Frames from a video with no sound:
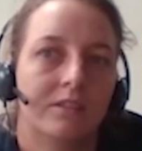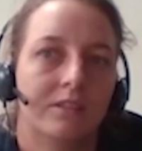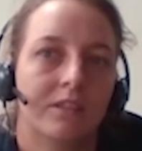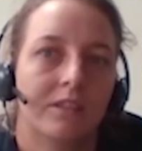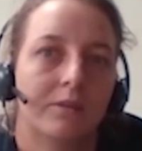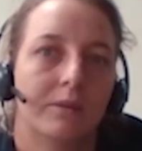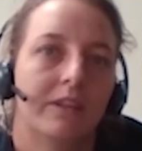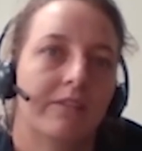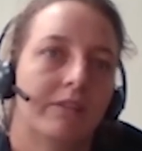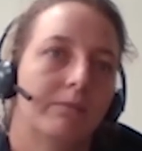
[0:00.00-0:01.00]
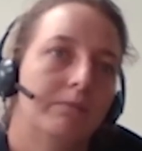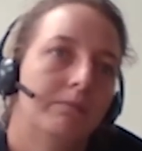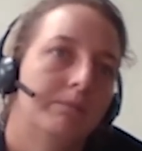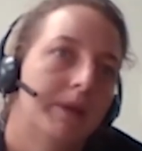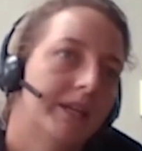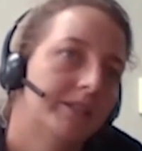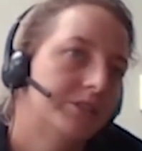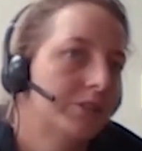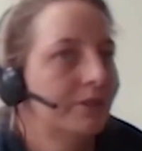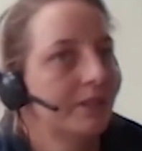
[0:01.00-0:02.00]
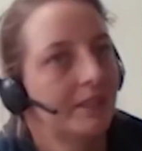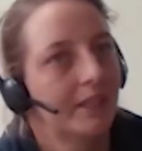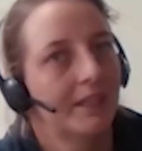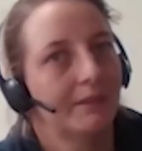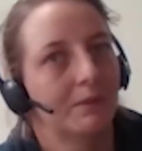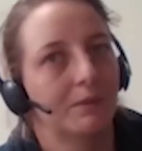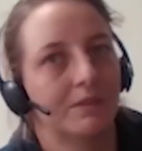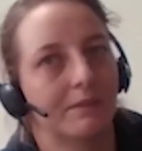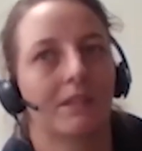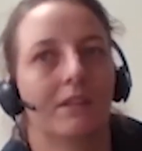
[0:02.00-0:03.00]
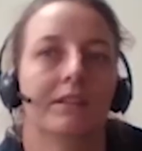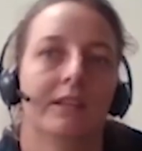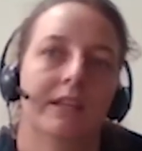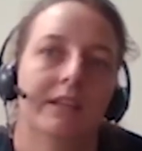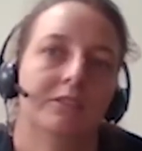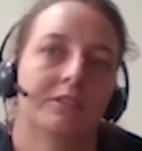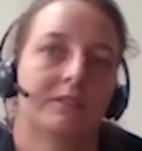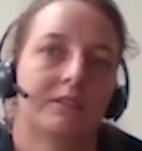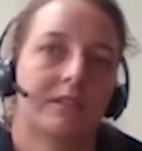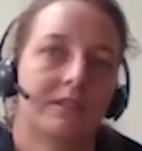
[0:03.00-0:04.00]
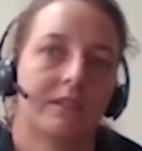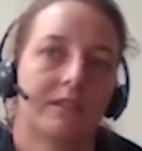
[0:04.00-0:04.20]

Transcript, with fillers: you know, when you have a bad shooting game or something like that, and just